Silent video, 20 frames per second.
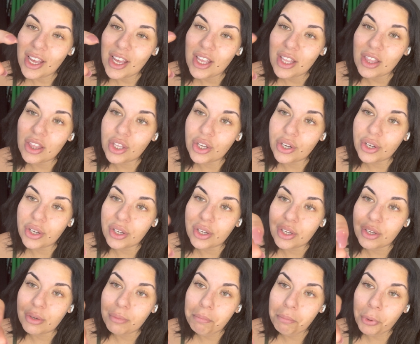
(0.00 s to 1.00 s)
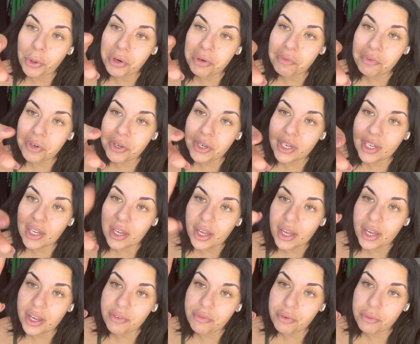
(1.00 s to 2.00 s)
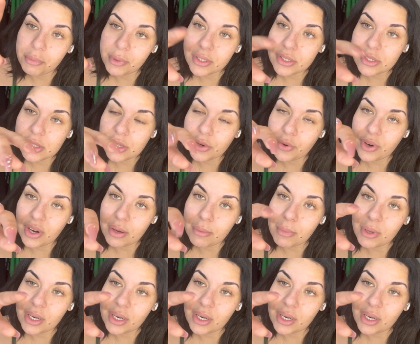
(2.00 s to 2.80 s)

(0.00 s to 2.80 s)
the perverted guy from Instagram,